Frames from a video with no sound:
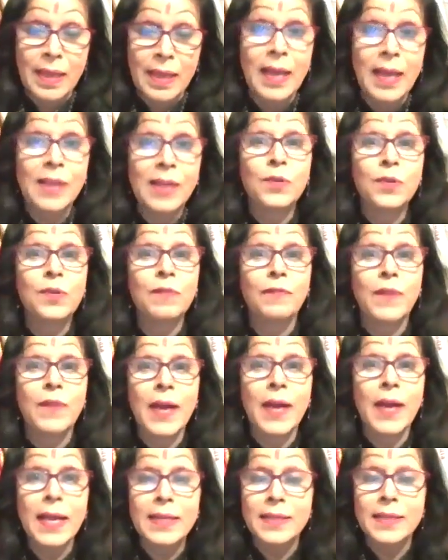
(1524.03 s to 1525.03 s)
And you'll
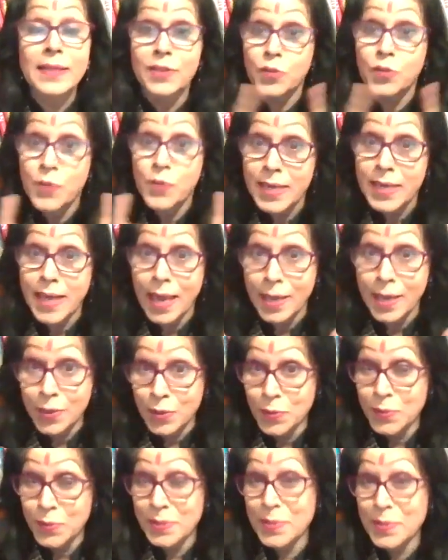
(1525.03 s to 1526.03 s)
find I
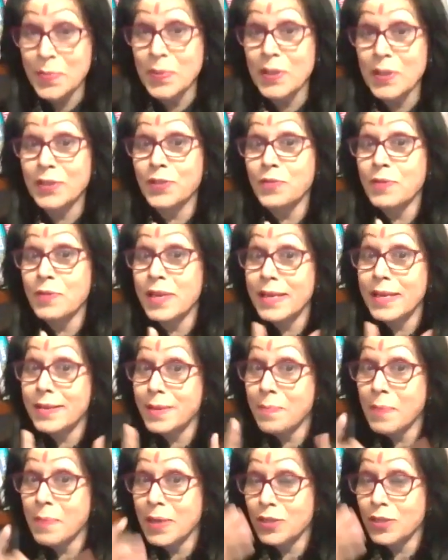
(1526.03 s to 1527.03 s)
use the word
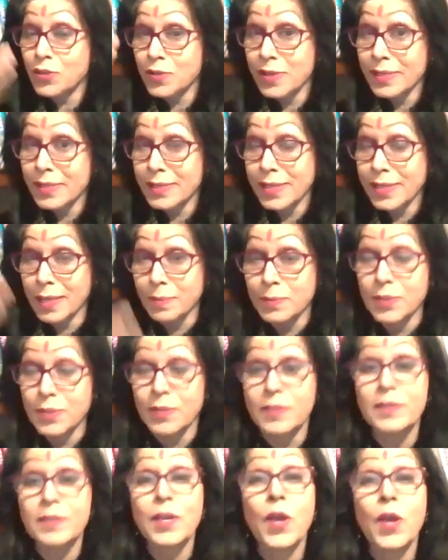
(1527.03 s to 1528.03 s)
three-dimensional
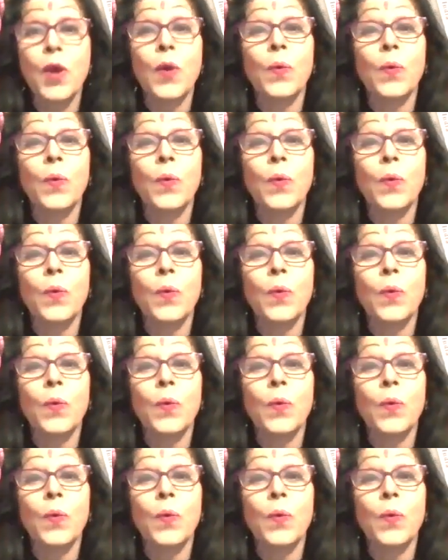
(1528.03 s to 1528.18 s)
sculptures,